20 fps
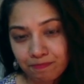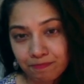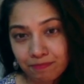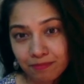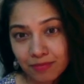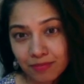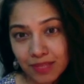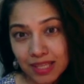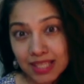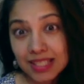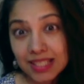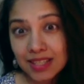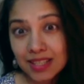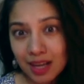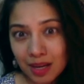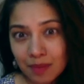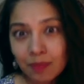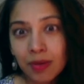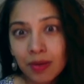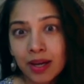
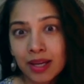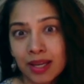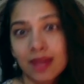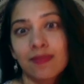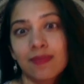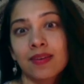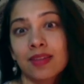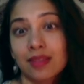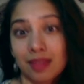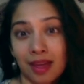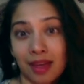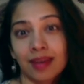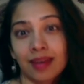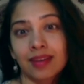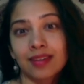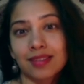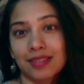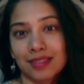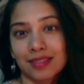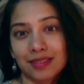start by giving
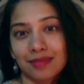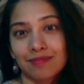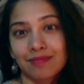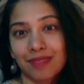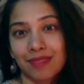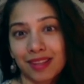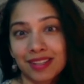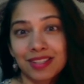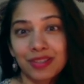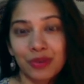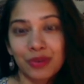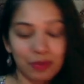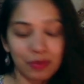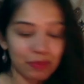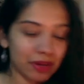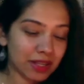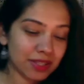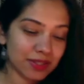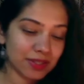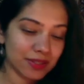thanks. That's a great
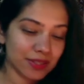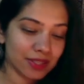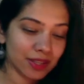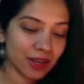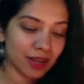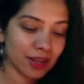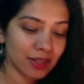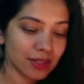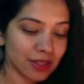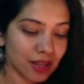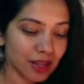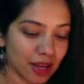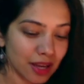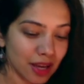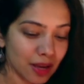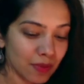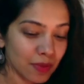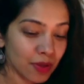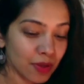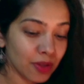place to start.
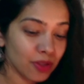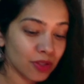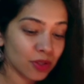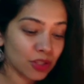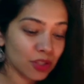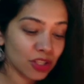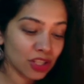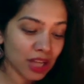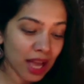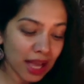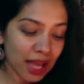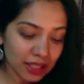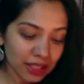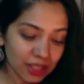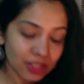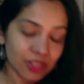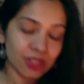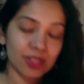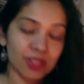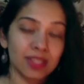Because your
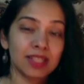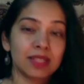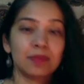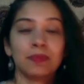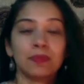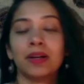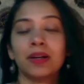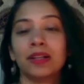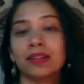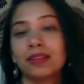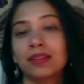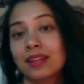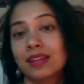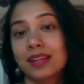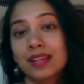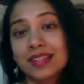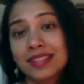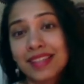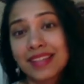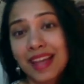challenge this month
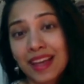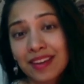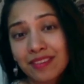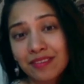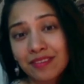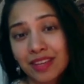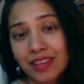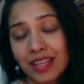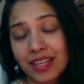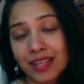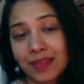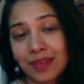is envy.